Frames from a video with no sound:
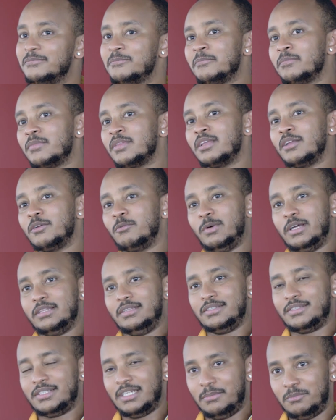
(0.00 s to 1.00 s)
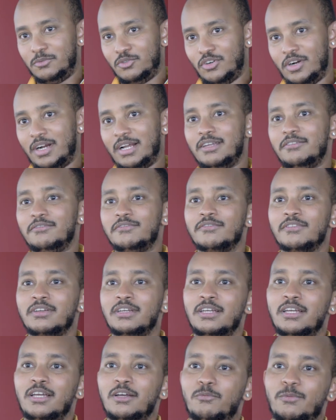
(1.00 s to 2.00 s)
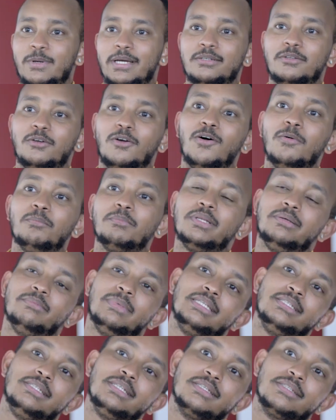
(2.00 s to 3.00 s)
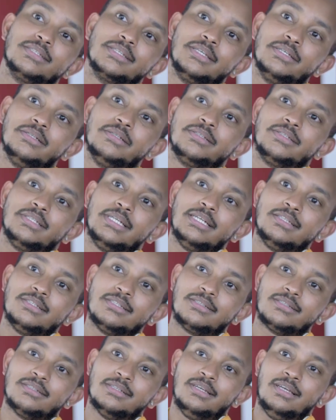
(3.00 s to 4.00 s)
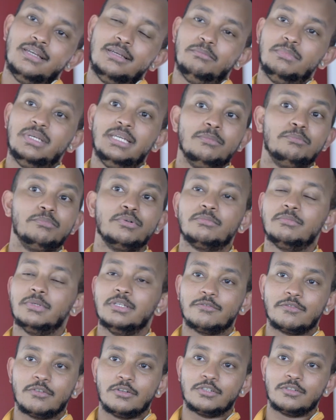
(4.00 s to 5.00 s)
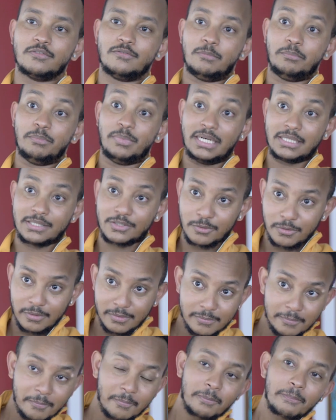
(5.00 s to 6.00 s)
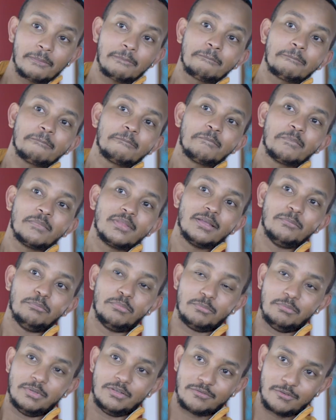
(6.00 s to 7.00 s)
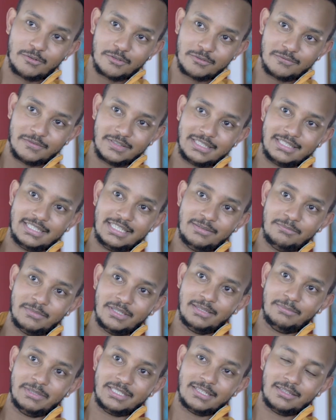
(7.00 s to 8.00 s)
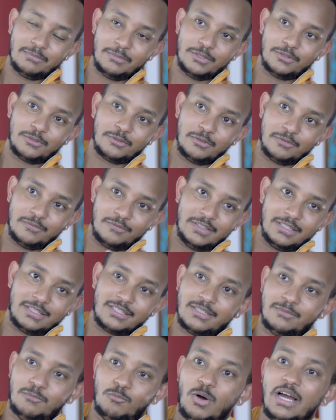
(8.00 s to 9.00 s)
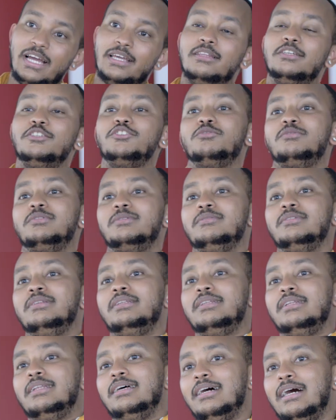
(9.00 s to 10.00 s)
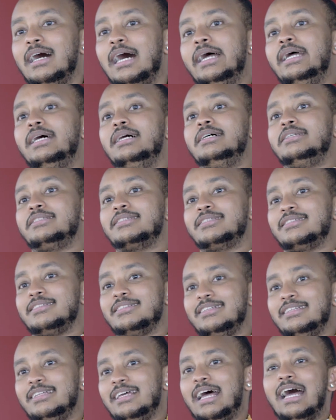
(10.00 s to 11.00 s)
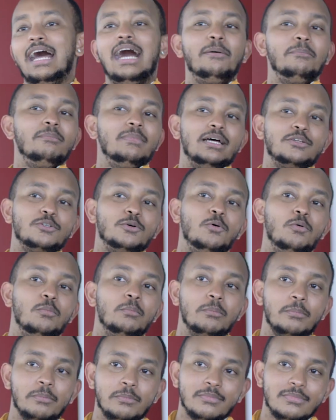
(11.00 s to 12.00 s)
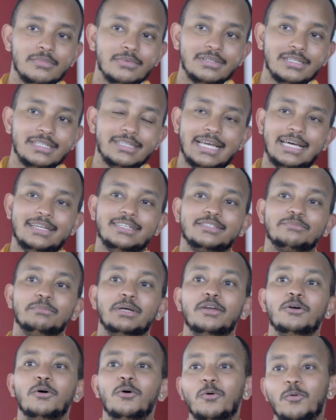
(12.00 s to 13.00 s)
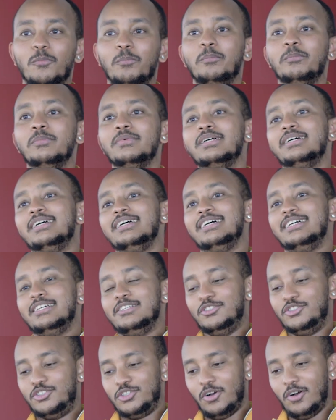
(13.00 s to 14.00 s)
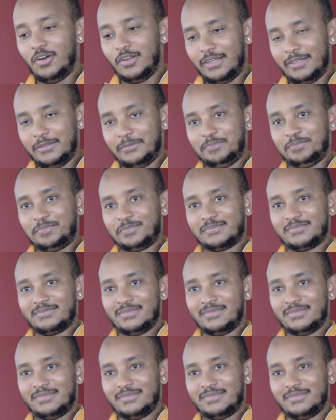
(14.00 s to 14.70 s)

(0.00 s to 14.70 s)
We had the same drive. We had complementing skill sets. Put me in front of a person, put me in front of a team, and tell me to convince them why they should hire us. I'm at home. That is my home. John,